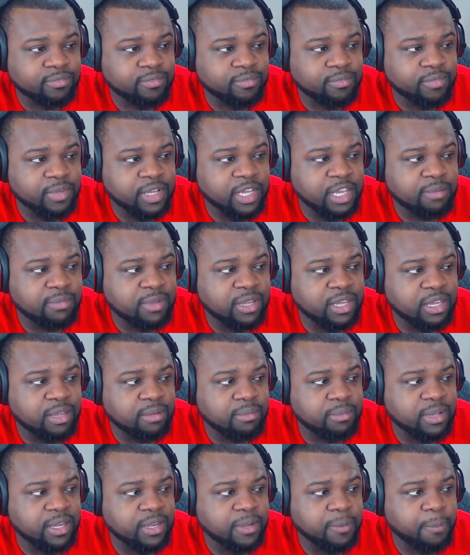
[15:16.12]
man,
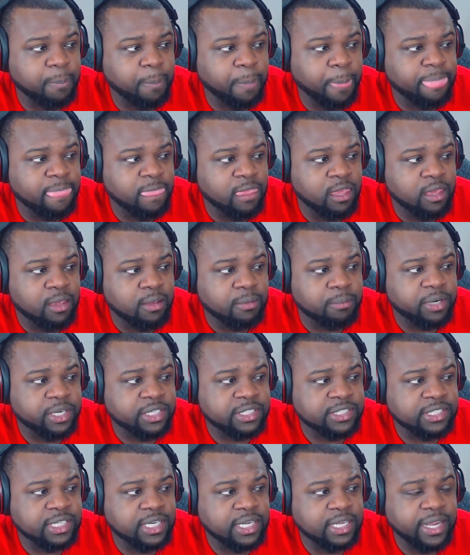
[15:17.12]
man, man.
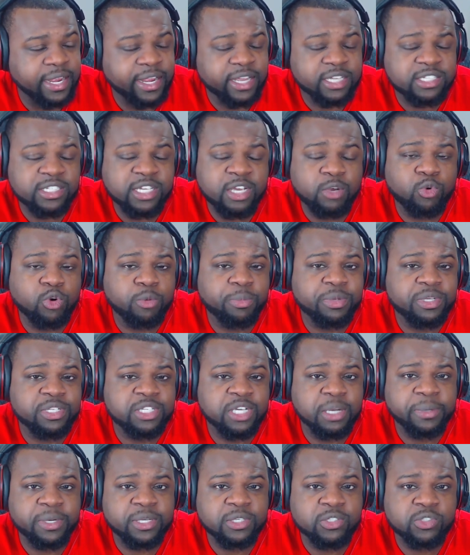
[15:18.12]
But uh, like I said, we'll be
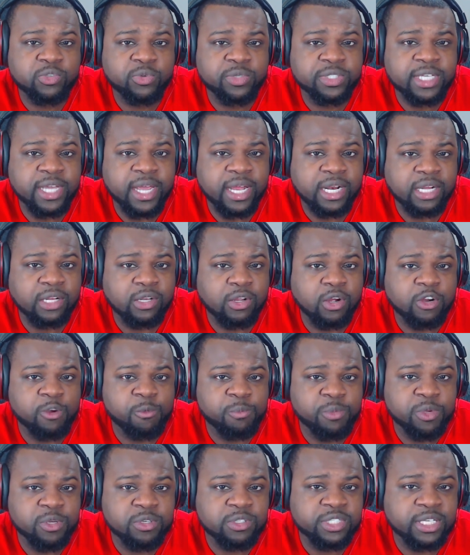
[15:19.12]
jumping into his catalog
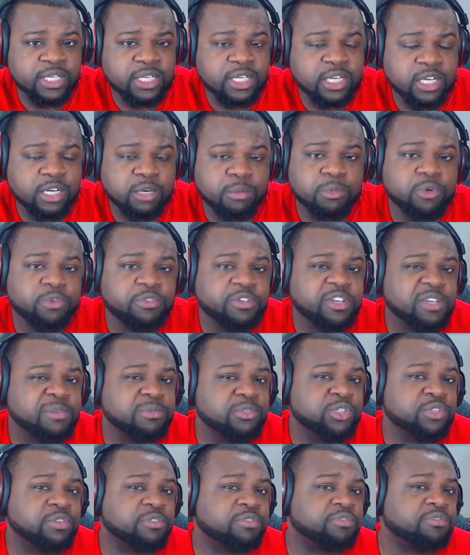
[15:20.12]
of music, gonna move him
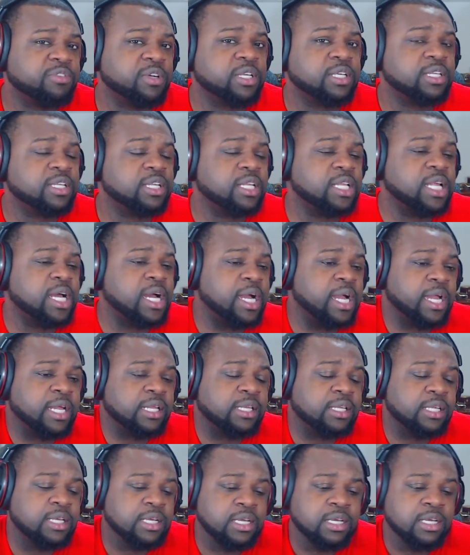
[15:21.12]
to the front of the line.